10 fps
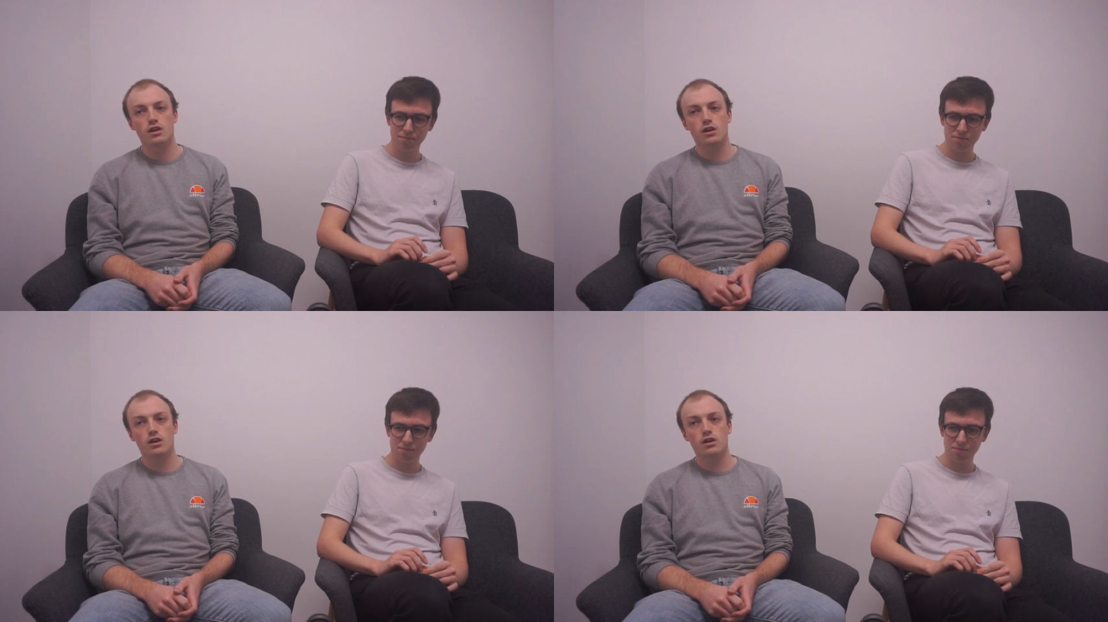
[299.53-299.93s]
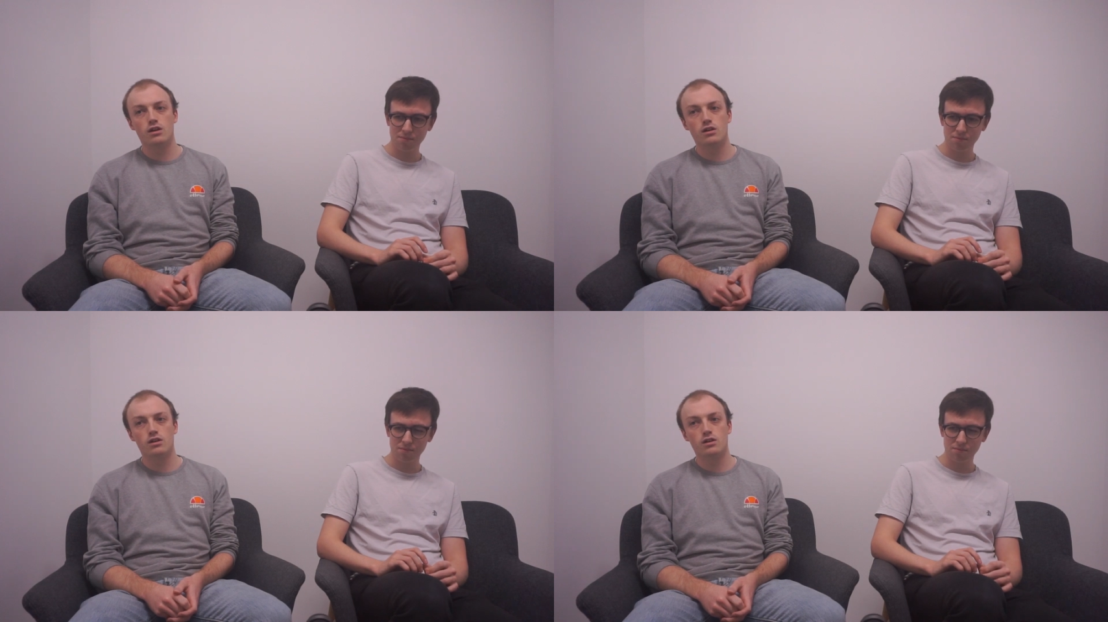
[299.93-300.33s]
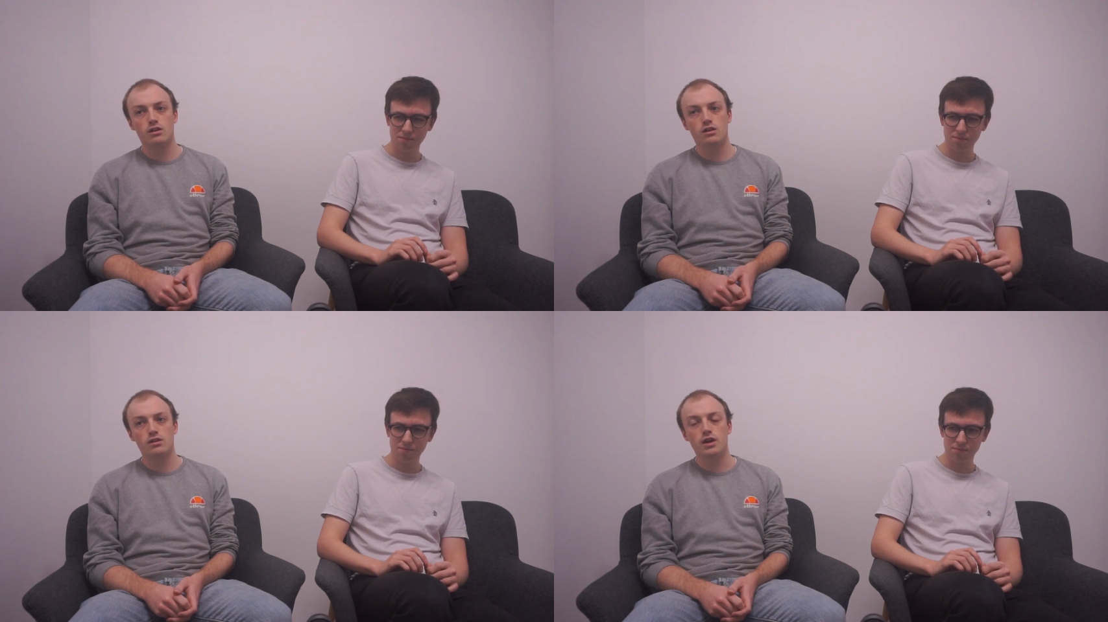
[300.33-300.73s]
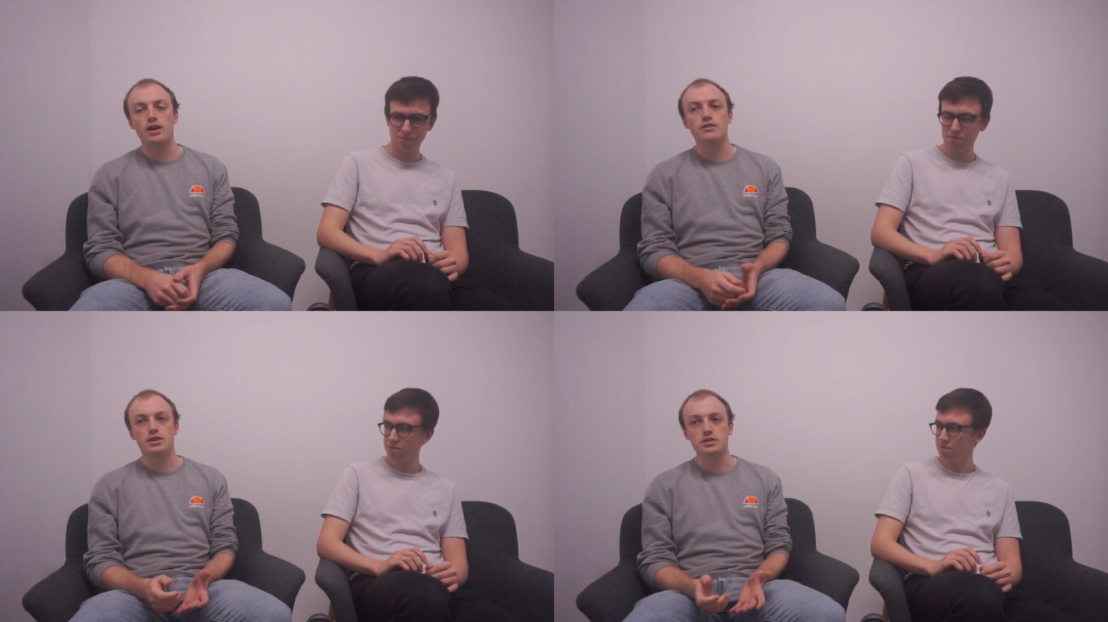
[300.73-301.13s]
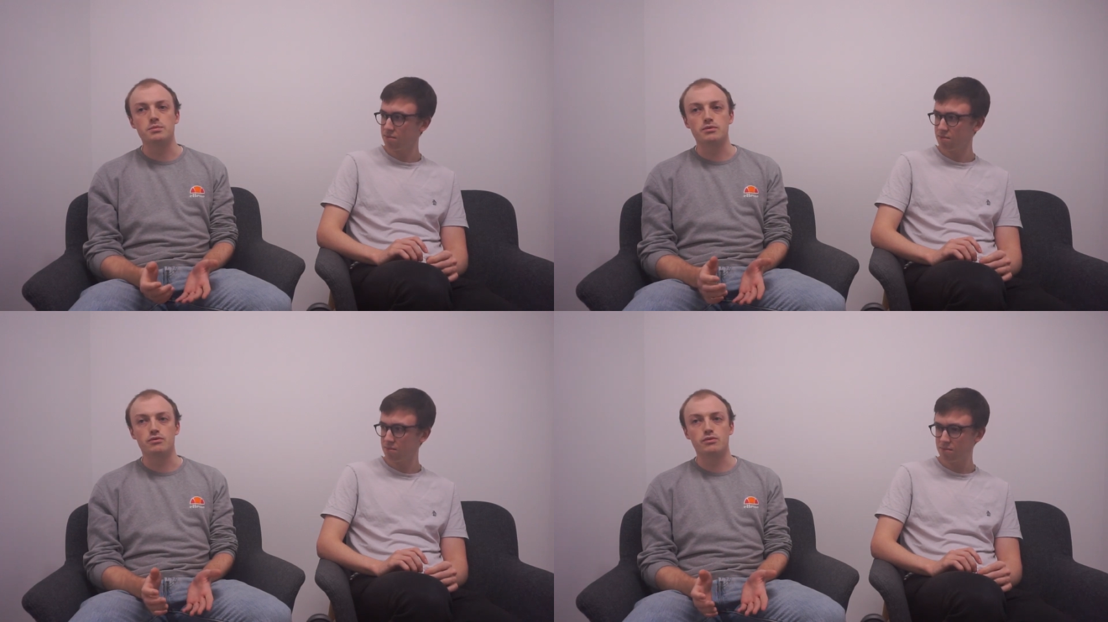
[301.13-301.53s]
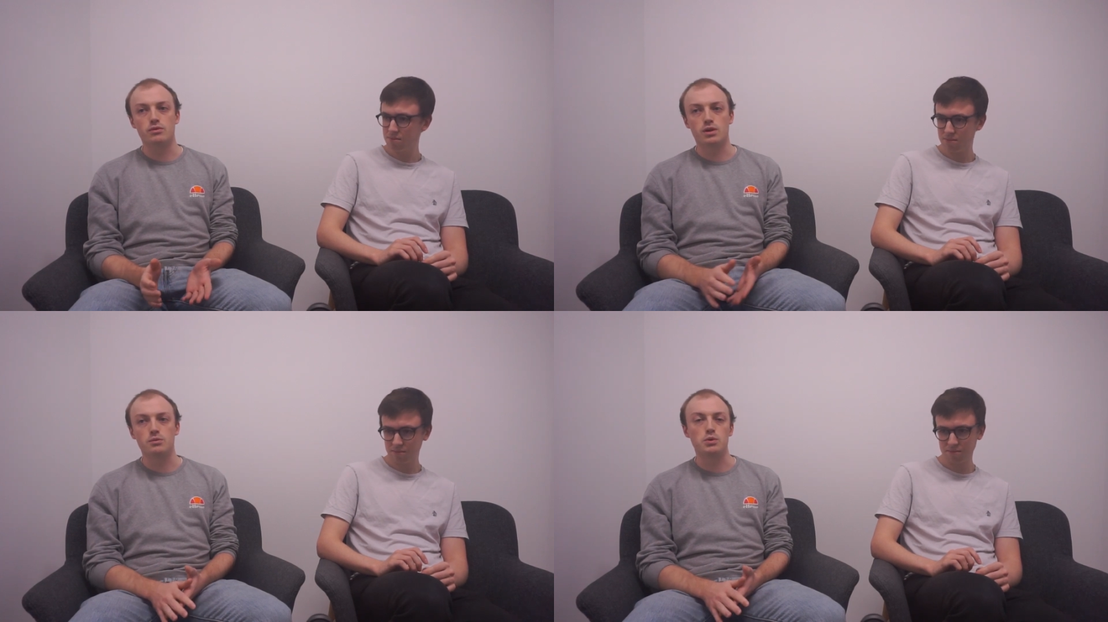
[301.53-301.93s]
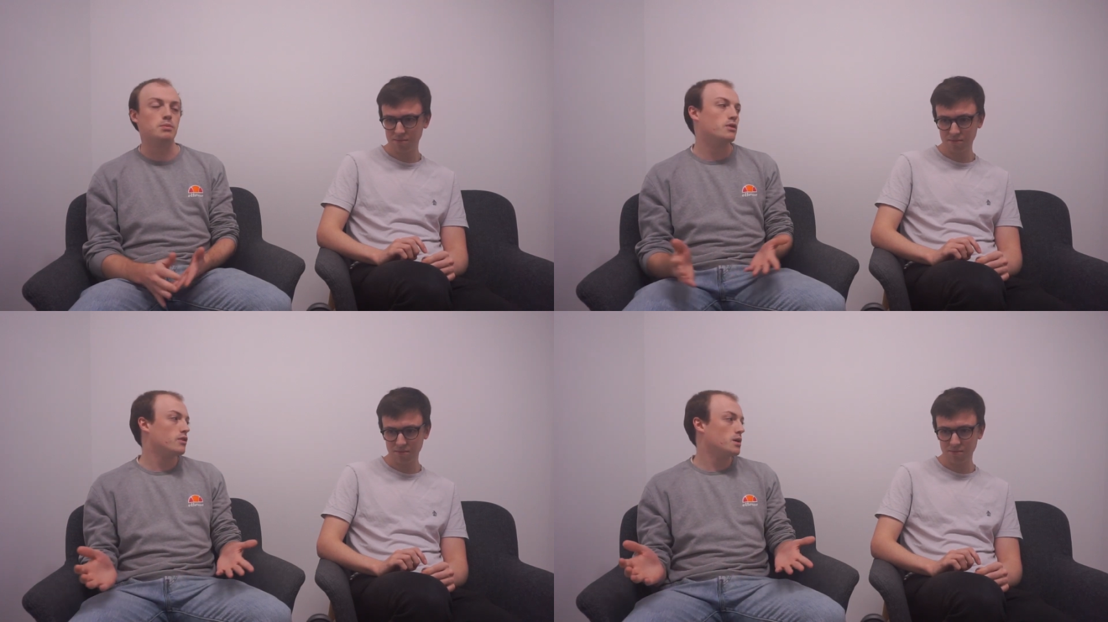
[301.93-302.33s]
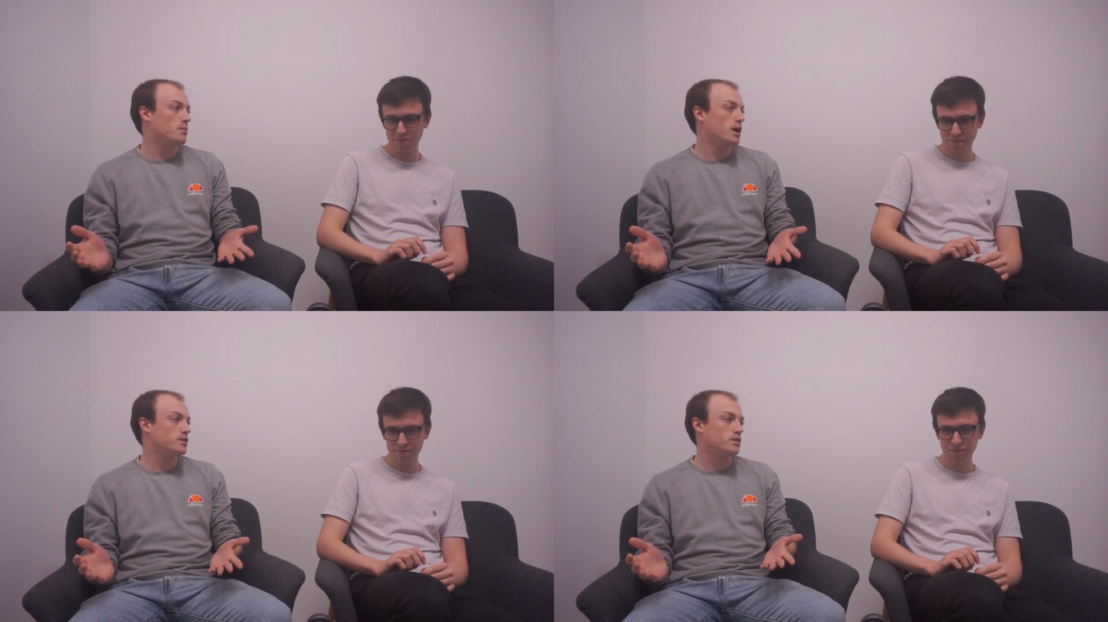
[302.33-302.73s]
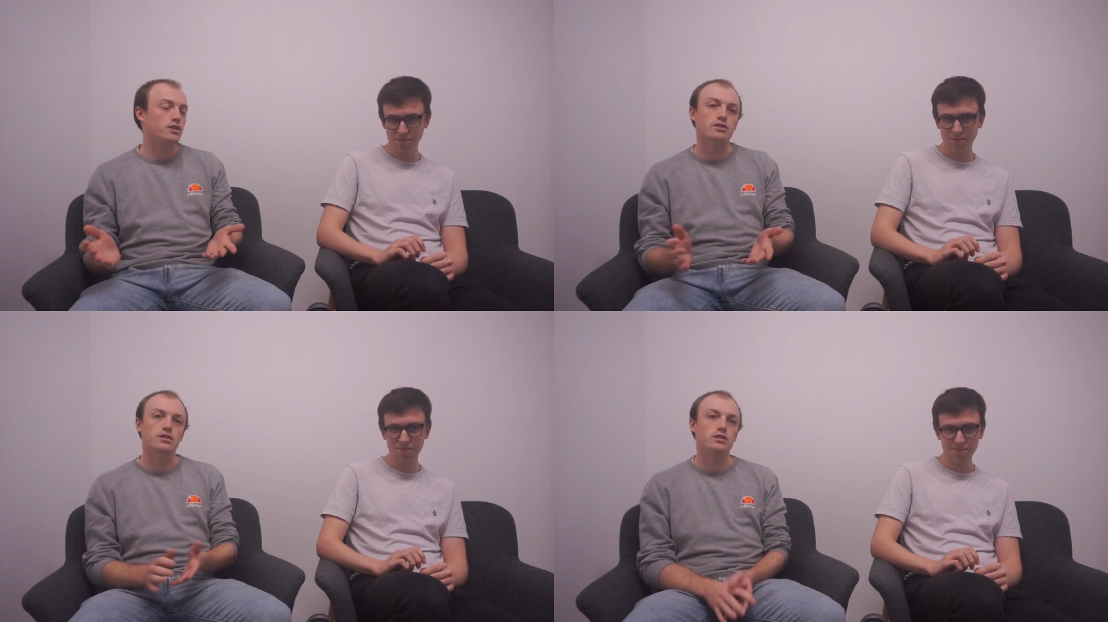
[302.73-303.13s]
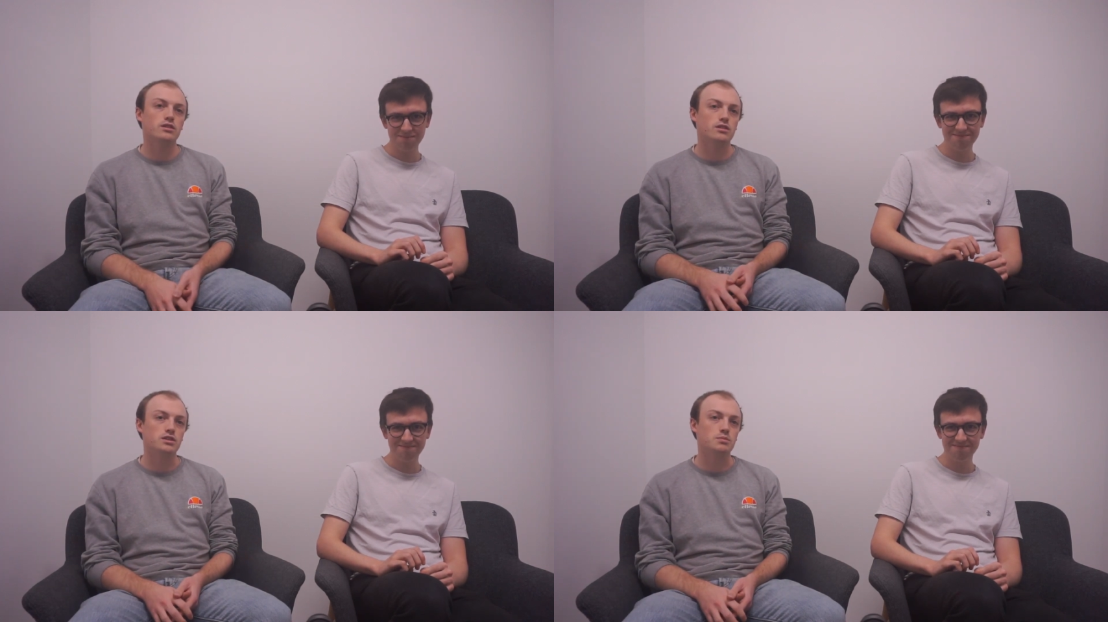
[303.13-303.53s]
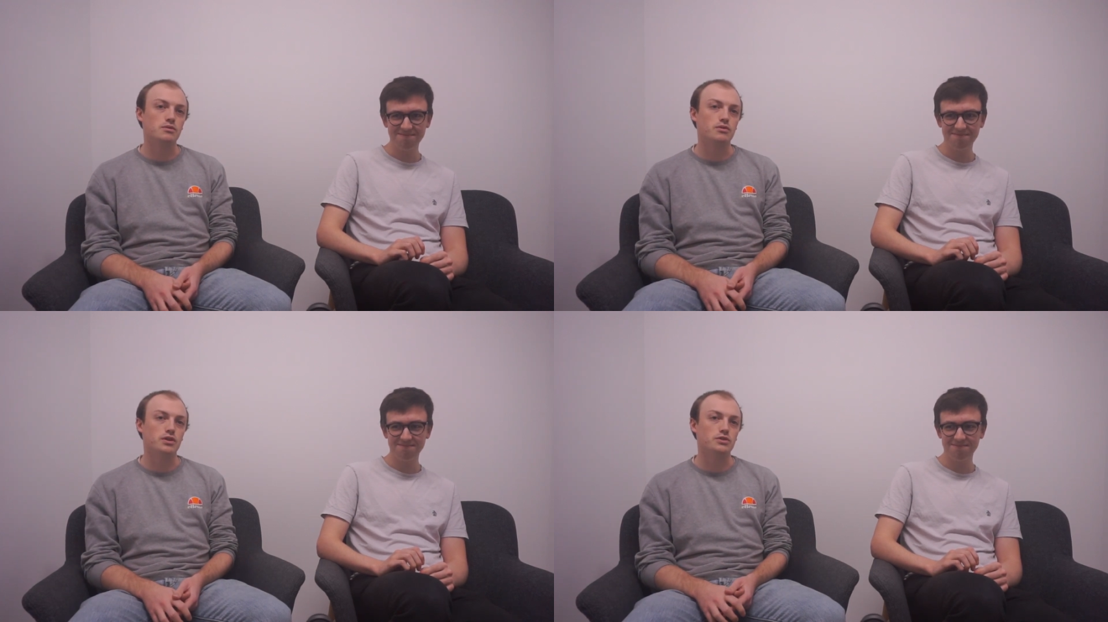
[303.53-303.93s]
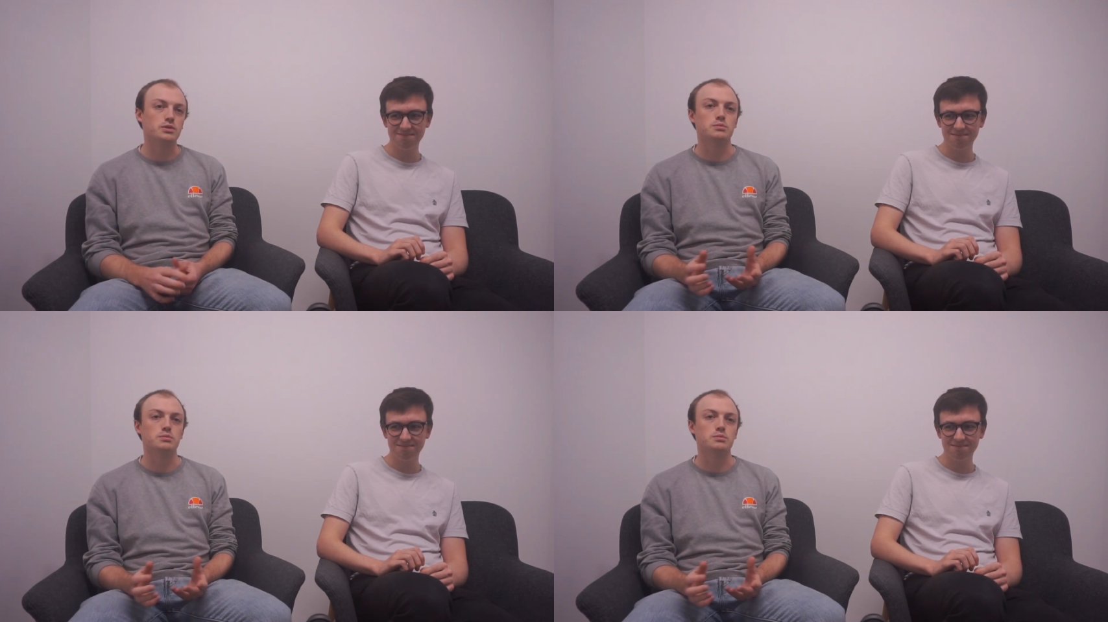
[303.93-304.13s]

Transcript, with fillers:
Speaker 1: Uh, yeah, I think it's been like we both like maths, and I think it's been fun to